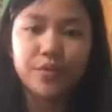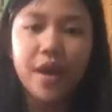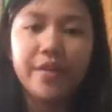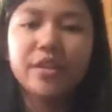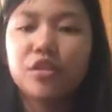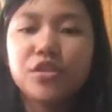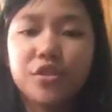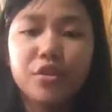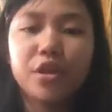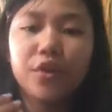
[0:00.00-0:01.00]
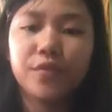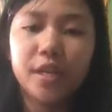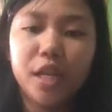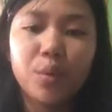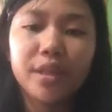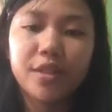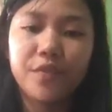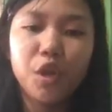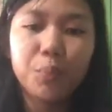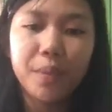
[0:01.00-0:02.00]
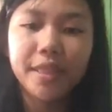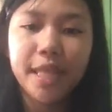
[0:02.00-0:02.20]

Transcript: the Farrington's theory of delinquent development